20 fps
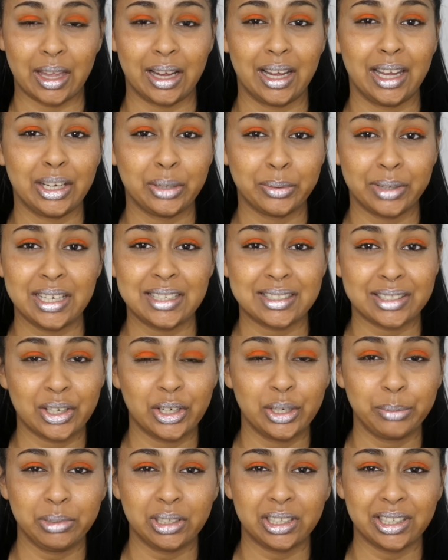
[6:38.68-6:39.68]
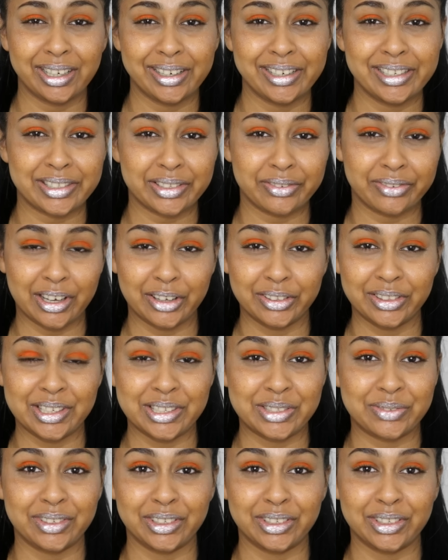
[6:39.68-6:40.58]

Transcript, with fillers: Anyways, I hope you guys found this